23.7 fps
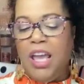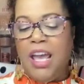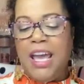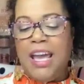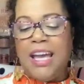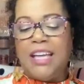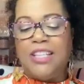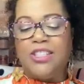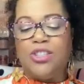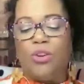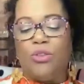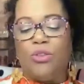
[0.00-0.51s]

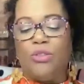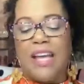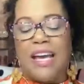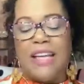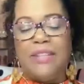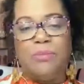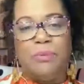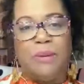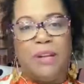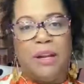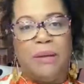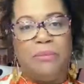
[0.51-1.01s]
And so
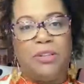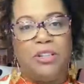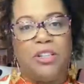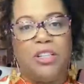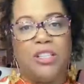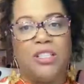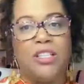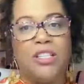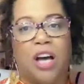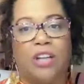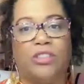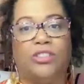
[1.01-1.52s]
that's what I'm going
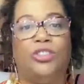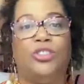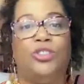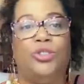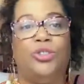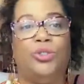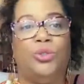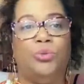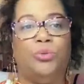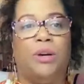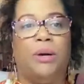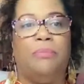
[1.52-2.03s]
to talk to
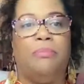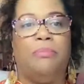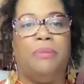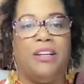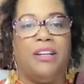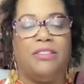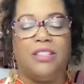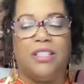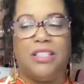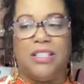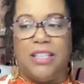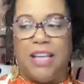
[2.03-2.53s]
you
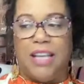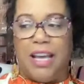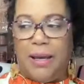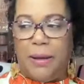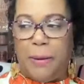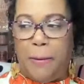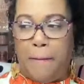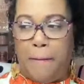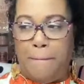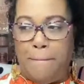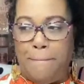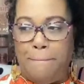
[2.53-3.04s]
about today,
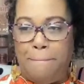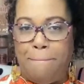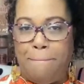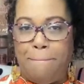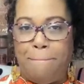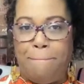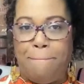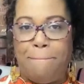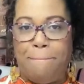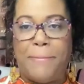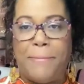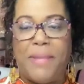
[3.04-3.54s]

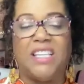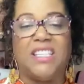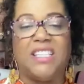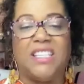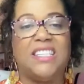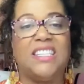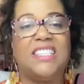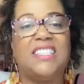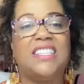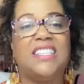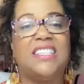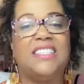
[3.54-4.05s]
because
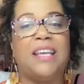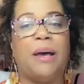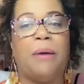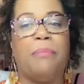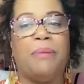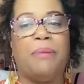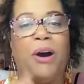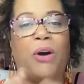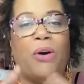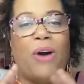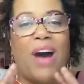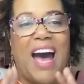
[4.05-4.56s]
this is
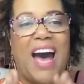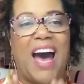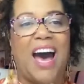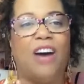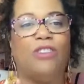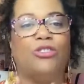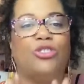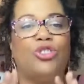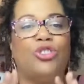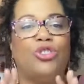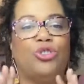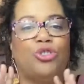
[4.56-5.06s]
about
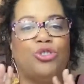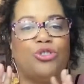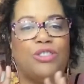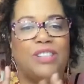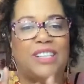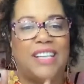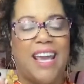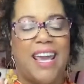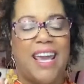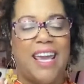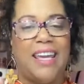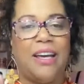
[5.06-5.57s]
how to
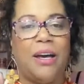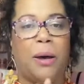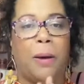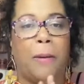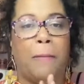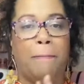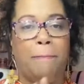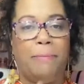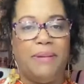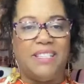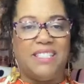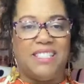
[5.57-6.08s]
create a
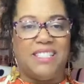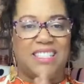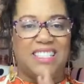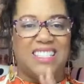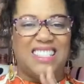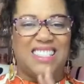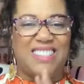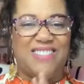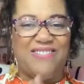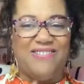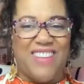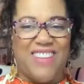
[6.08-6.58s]
business
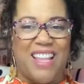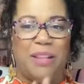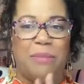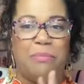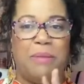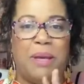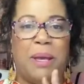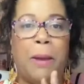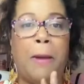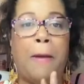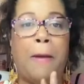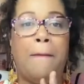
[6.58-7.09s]

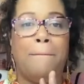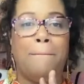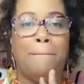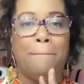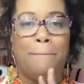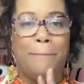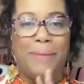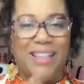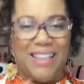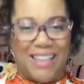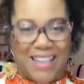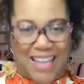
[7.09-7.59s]
development
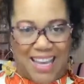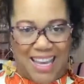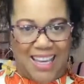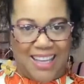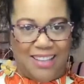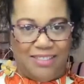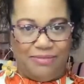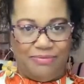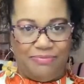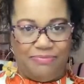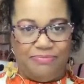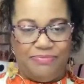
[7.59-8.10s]

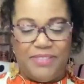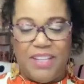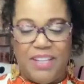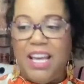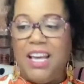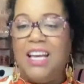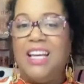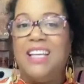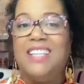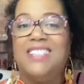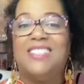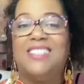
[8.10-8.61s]
plan.
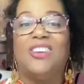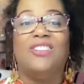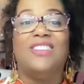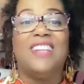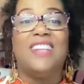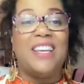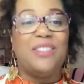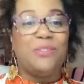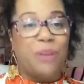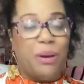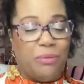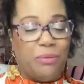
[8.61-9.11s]
So
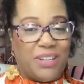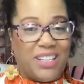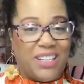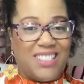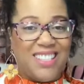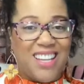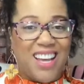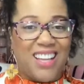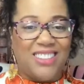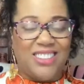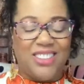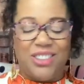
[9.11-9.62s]
that's what I want to
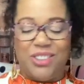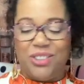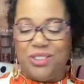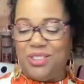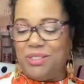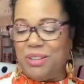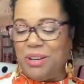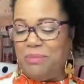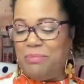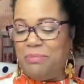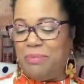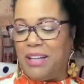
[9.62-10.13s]
talk to
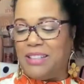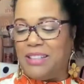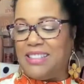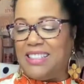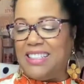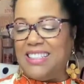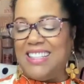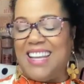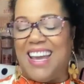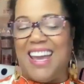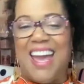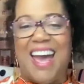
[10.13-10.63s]
you about
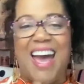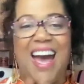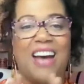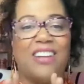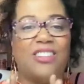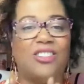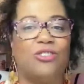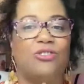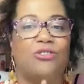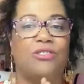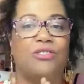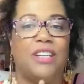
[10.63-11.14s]
today, how
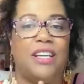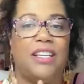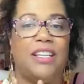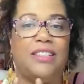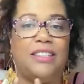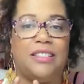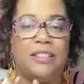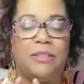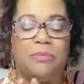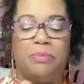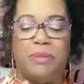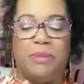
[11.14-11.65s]
to create
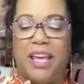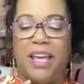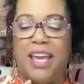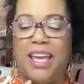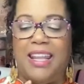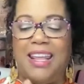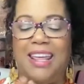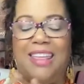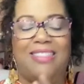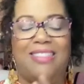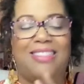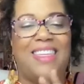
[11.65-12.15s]
this plan.
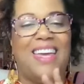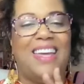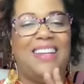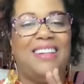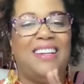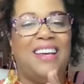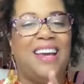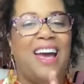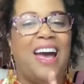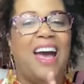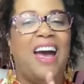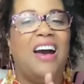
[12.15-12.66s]
And
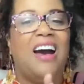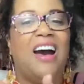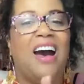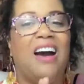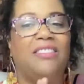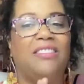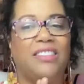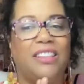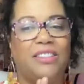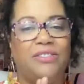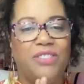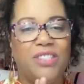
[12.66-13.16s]
then
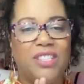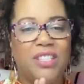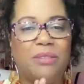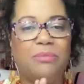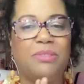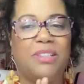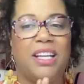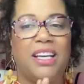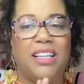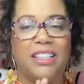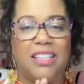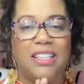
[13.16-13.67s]
I'll give you
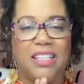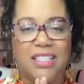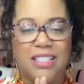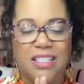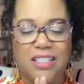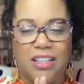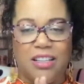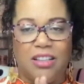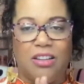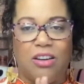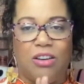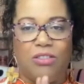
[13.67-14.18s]
some nuggets
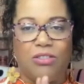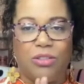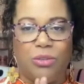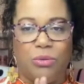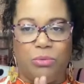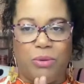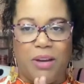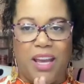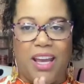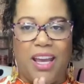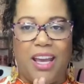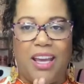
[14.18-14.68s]
along the
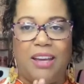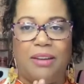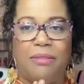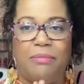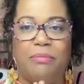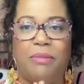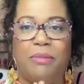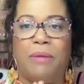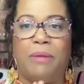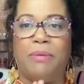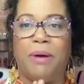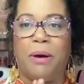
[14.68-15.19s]
way
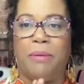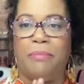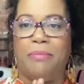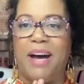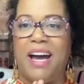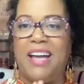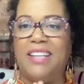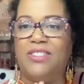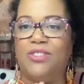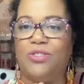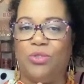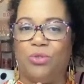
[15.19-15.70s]
about
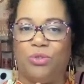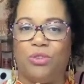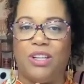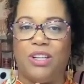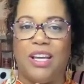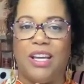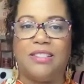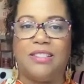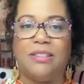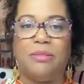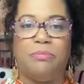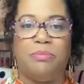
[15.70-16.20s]
my
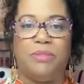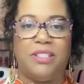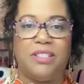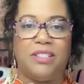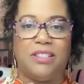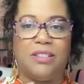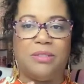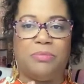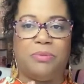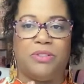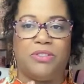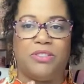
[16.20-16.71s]
story as a
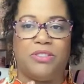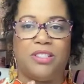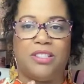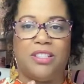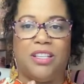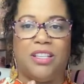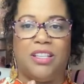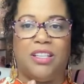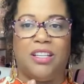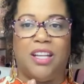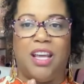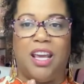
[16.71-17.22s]
business
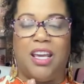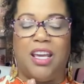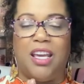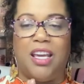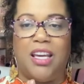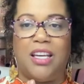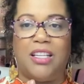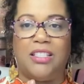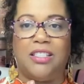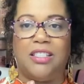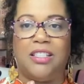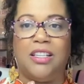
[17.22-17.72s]
person
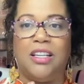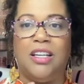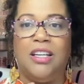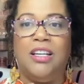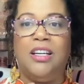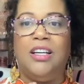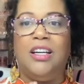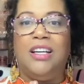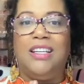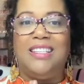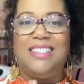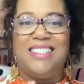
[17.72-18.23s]
and
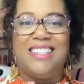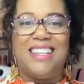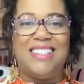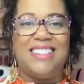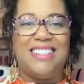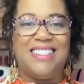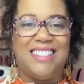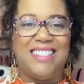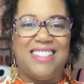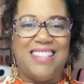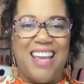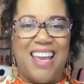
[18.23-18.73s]

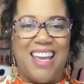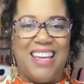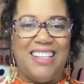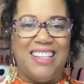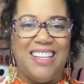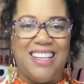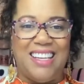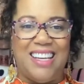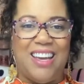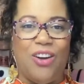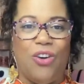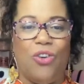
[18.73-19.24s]

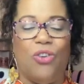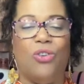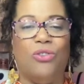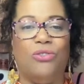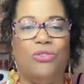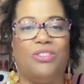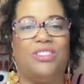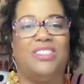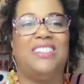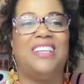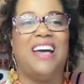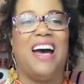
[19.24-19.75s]
sustaining it
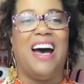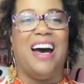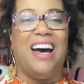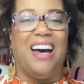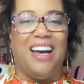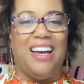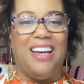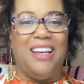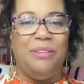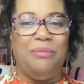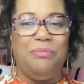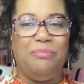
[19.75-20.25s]
over
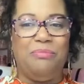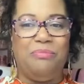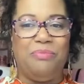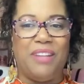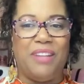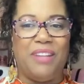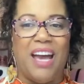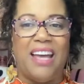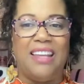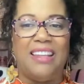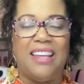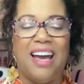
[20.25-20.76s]
time.
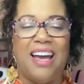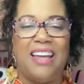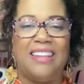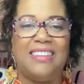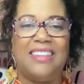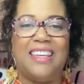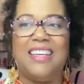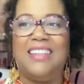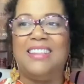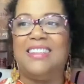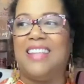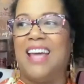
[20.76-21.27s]
I
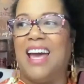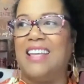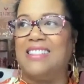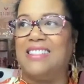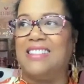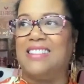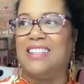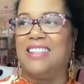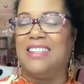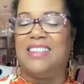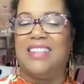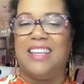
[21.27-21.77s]
think
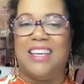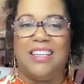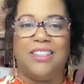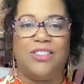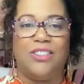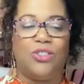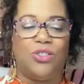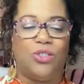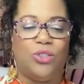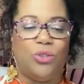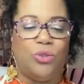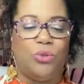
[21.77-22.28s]
that's the thing
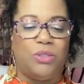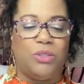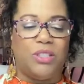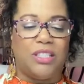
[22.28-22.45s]
too.